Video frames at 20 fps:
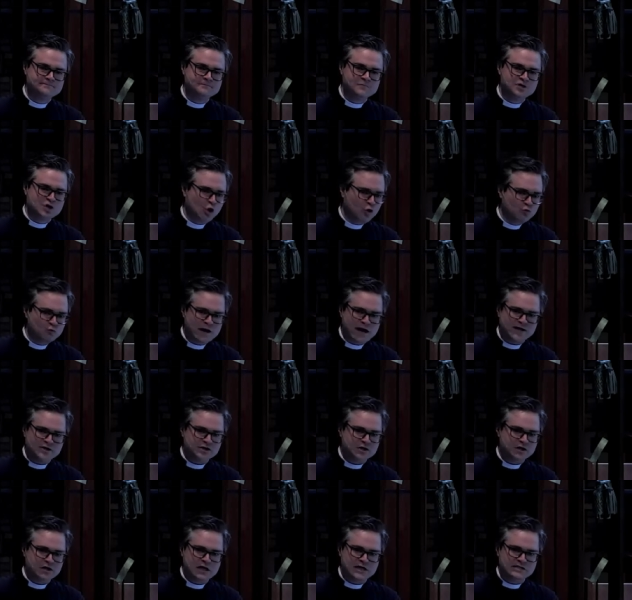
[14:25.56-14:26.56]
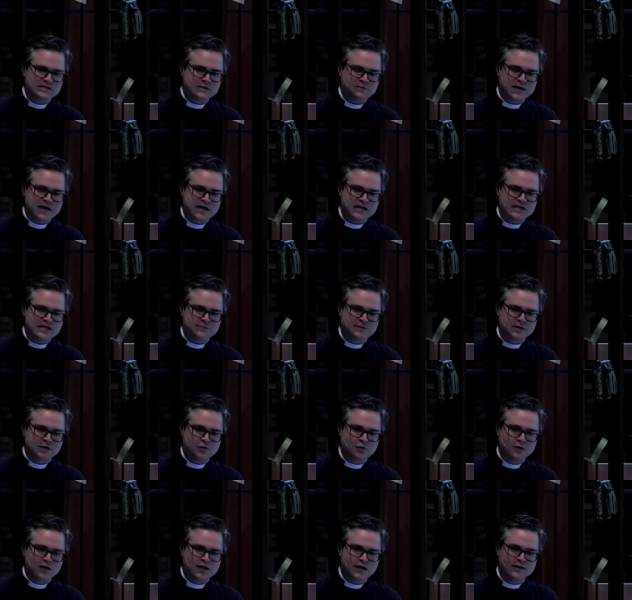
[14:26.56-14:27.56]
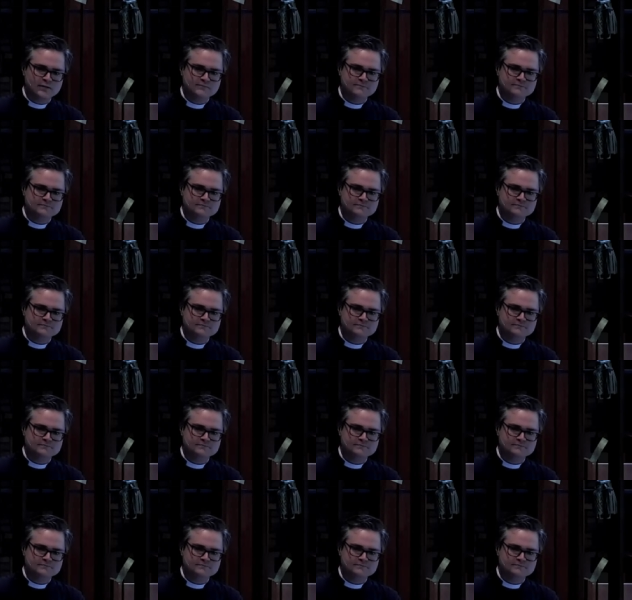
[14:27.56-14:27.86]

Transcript: Don't rationalize the pandemic away.